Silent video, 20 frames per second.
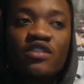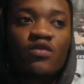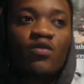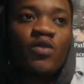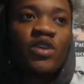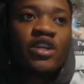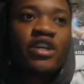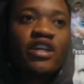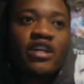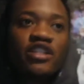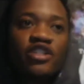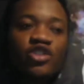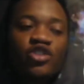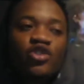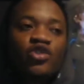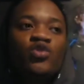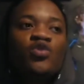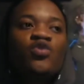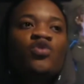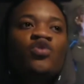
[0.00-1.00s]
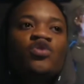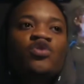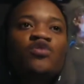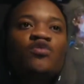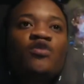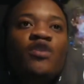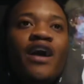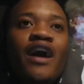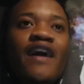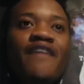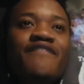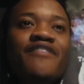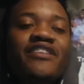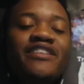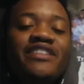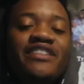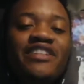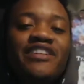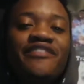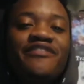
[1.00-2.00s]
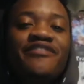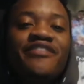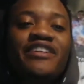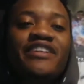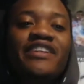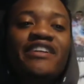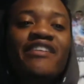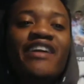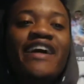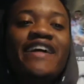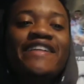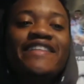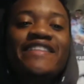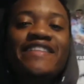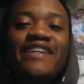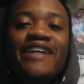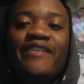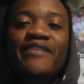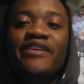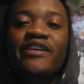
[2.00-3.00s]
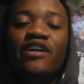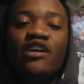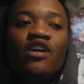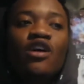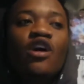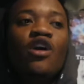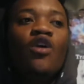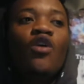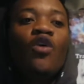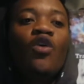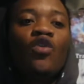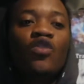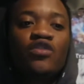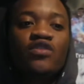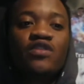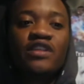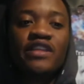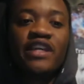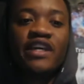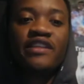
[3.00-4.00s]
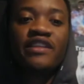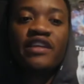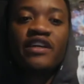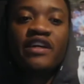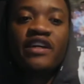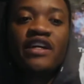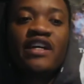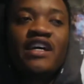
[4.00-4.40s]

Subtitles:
We can choose to have a different criteria altogether.